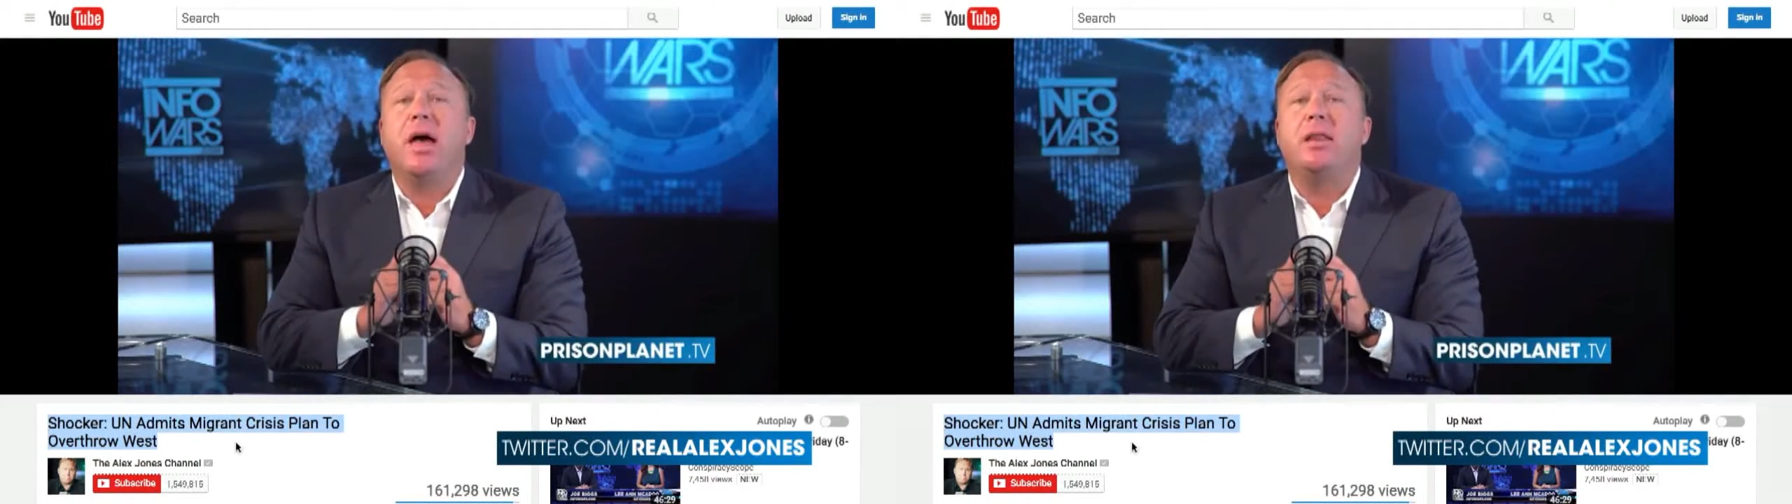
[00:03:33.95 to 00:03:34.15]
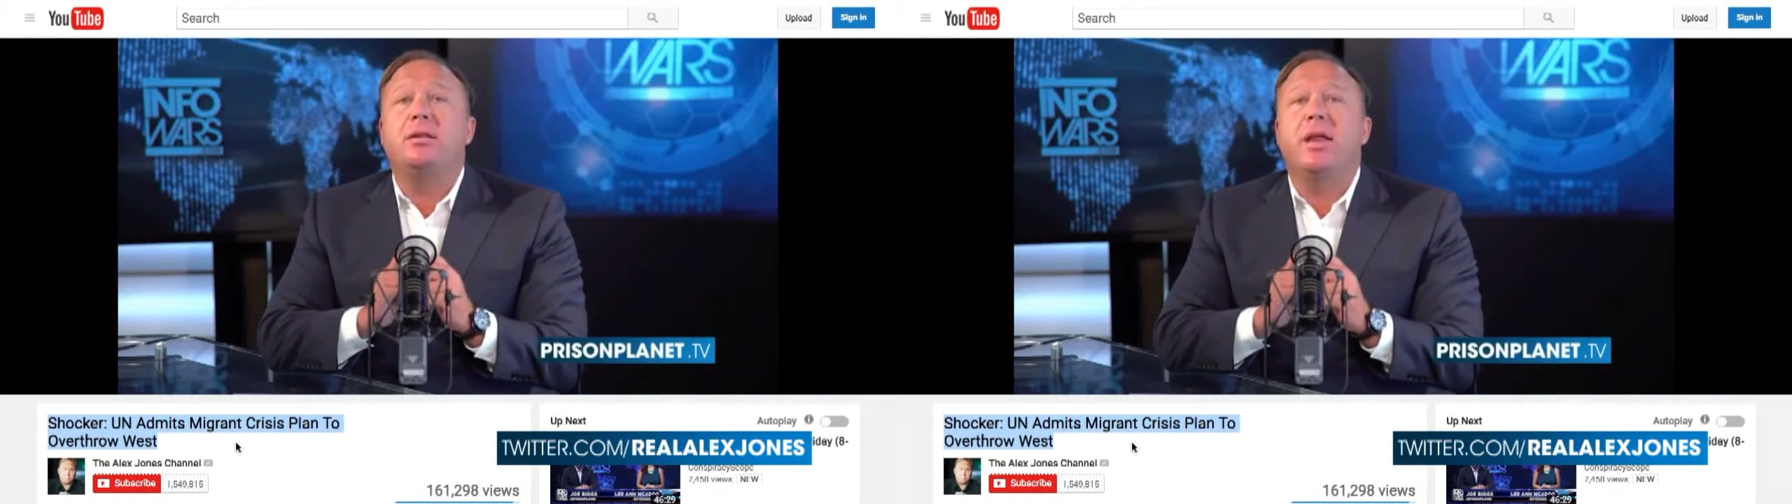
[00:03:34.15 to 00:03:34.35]

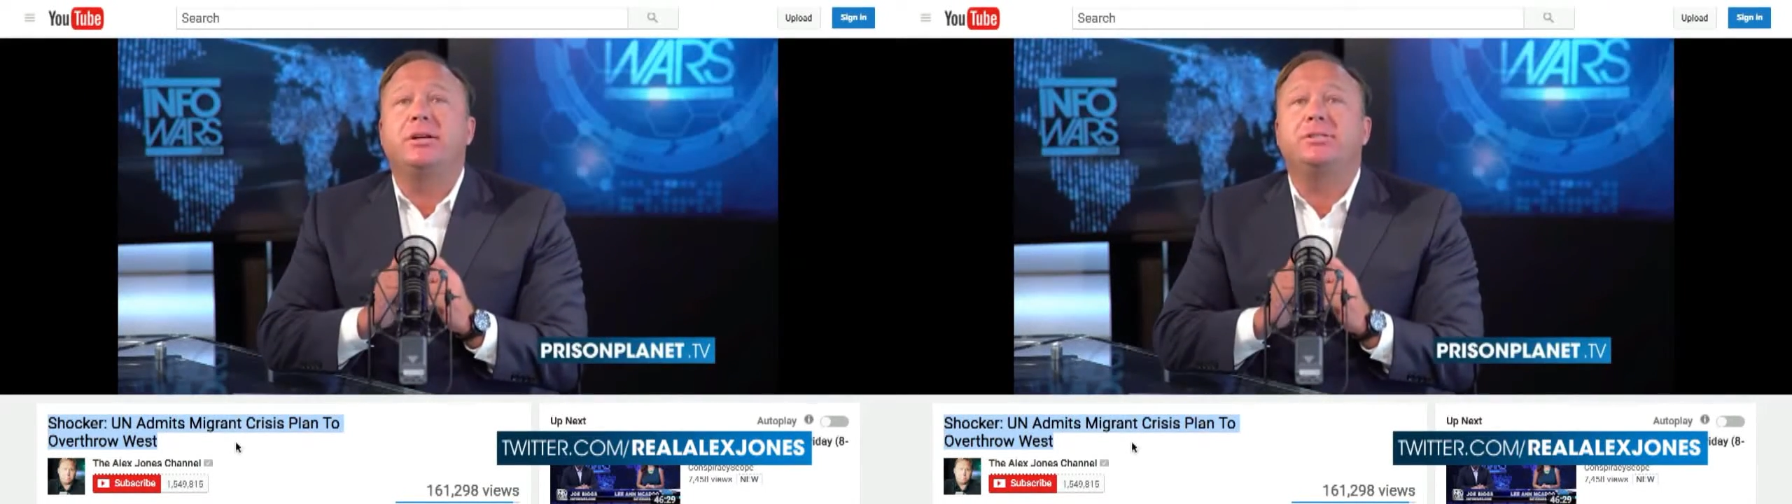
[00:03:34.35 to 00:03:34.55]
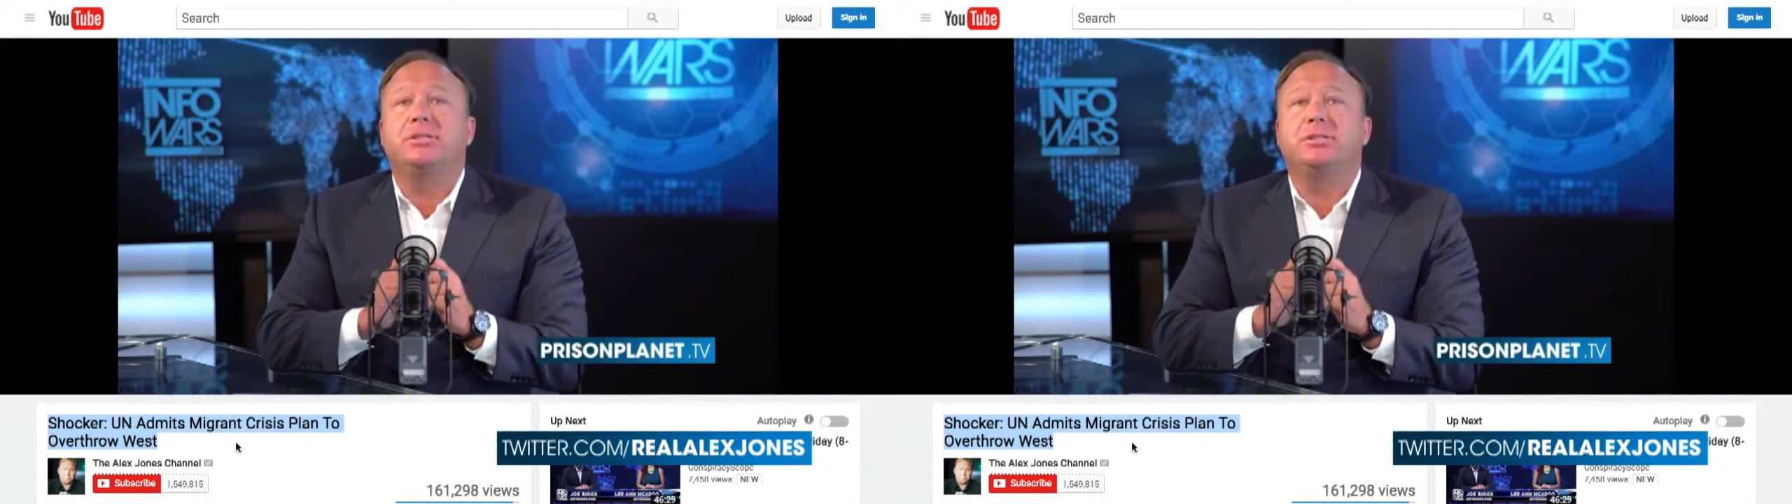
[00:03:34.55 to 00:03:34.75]
where
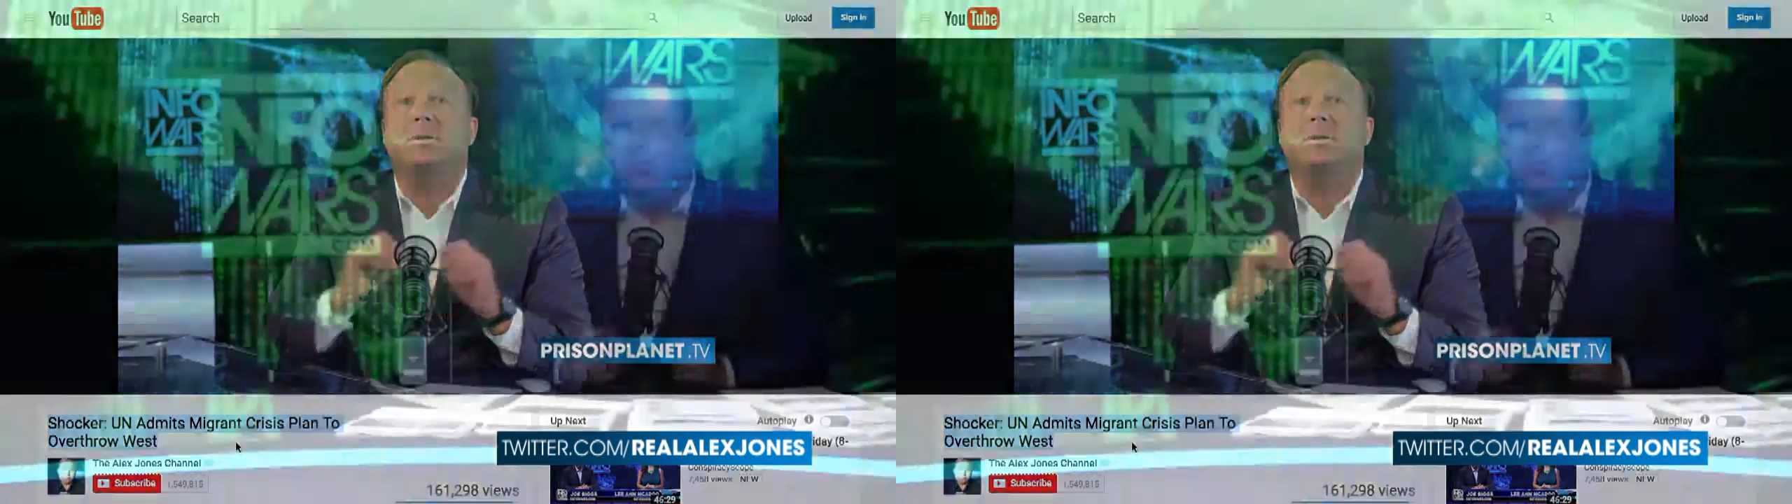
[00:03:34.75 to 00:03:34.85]
now